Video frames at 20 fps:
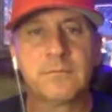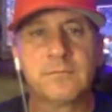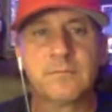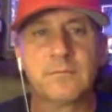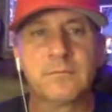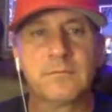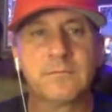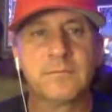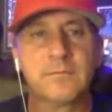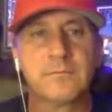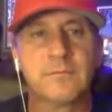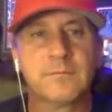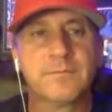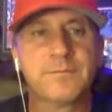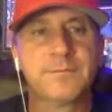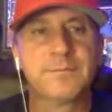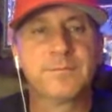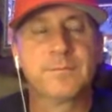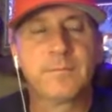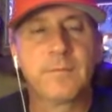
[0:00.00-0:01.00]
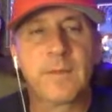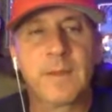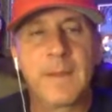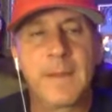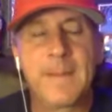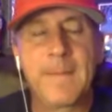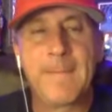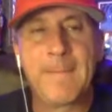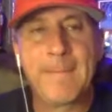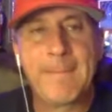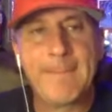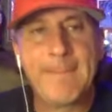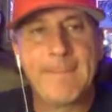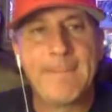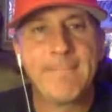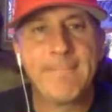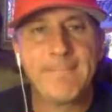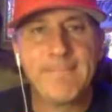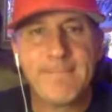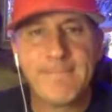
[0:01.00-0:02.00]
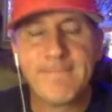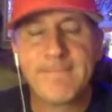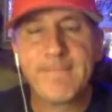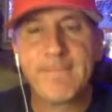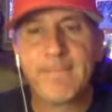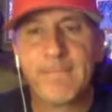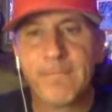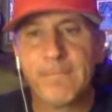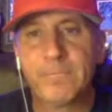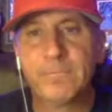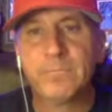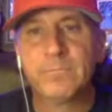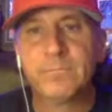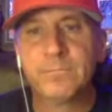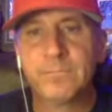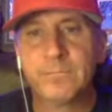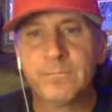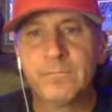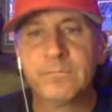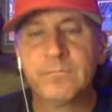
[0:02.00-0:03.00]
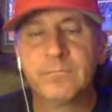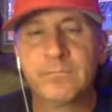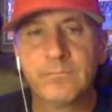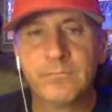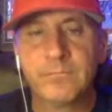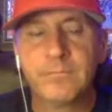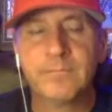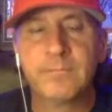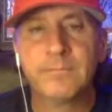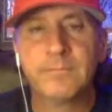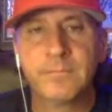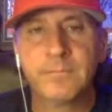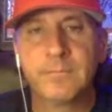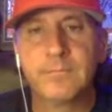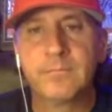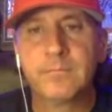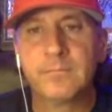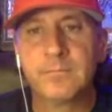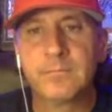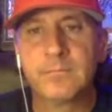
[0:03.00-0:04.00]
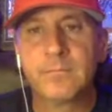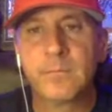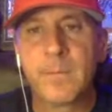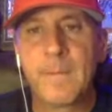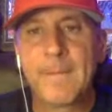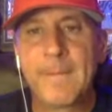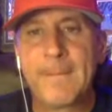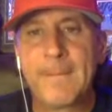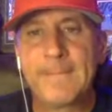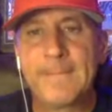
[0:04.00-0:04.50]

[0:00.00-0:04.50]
This person isn't speaking.